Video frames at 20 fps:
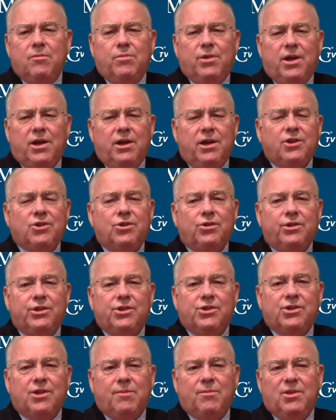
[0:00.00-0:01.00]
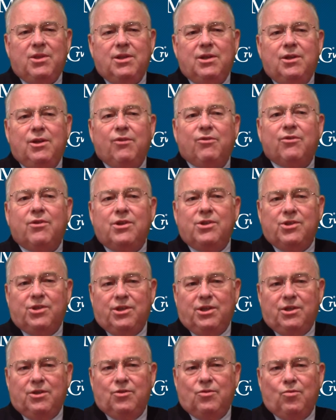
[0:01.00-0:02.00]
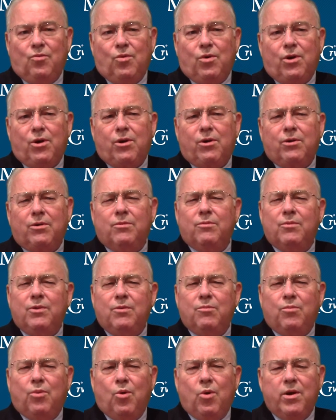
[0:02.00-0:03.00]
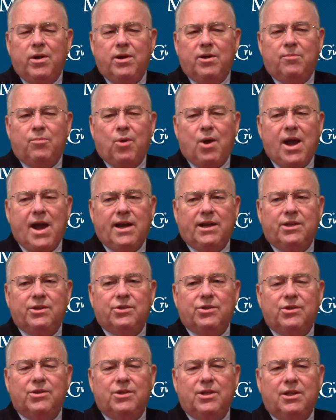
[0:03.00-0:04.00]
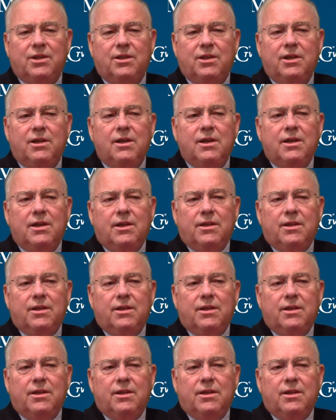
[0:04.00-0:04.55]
But initially, some of the differences were important to practices in that